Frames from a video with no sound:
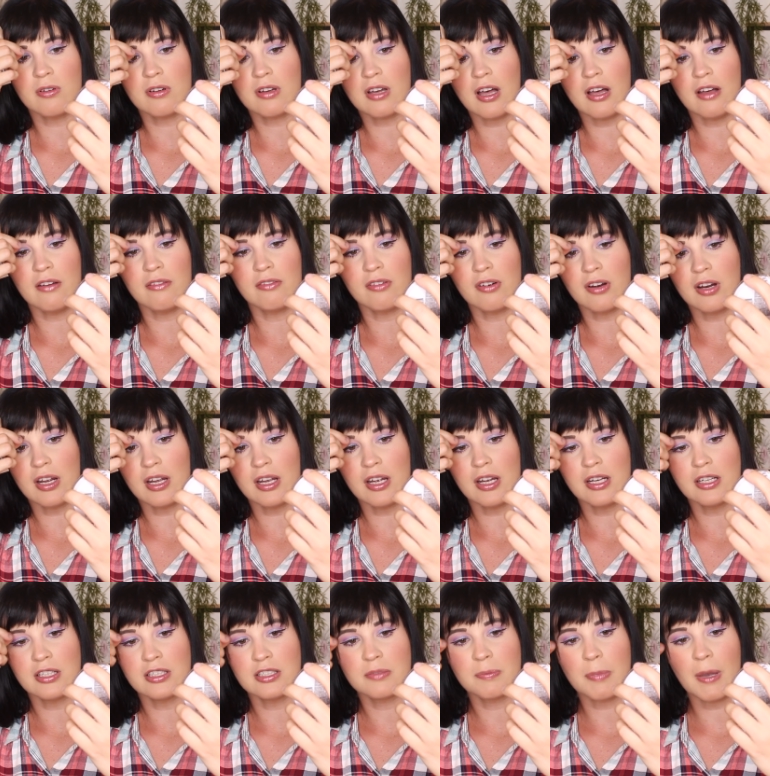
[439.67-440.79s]

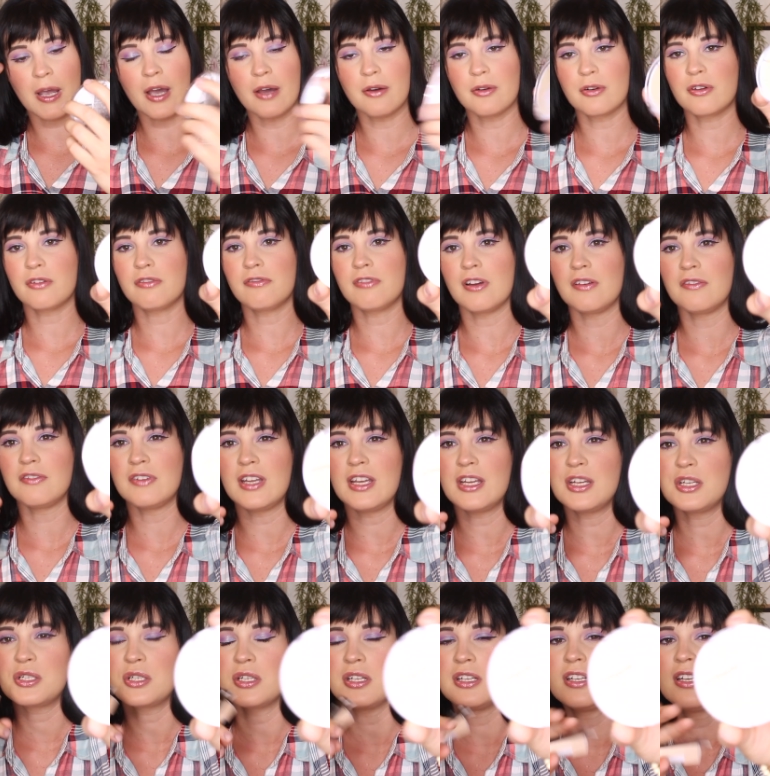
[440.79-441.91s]
Coverage Powder
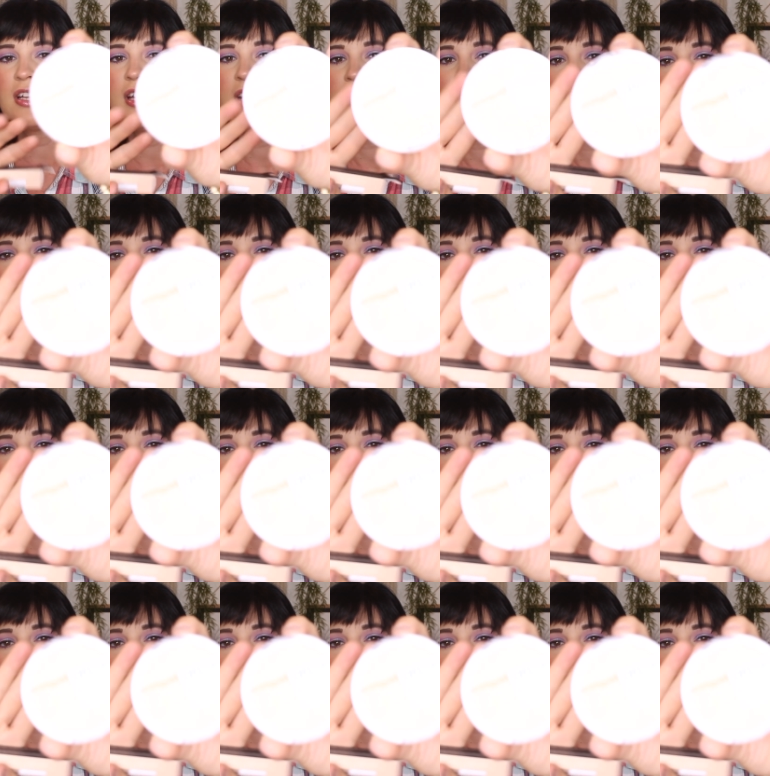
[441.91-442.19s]
Foundation.